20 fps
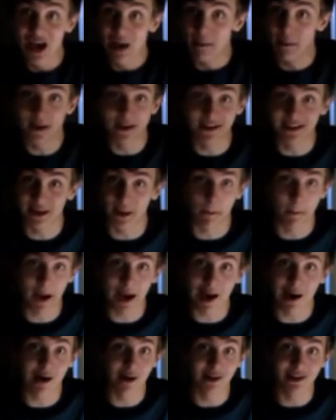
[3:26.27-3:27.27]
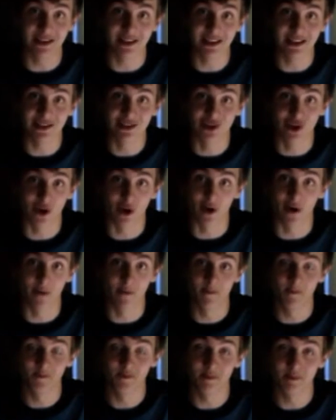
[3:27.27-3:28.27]
Peter Capaldi is gone.
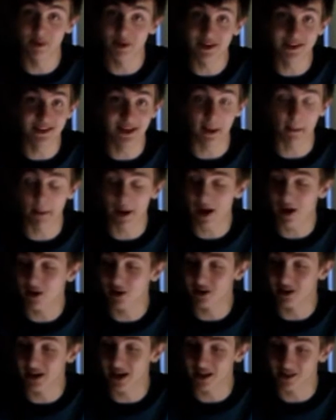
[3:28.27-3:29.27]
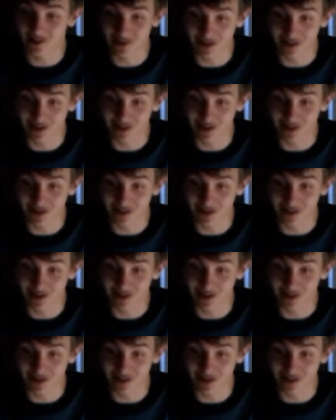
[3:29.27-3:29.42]
Peter Capaldi has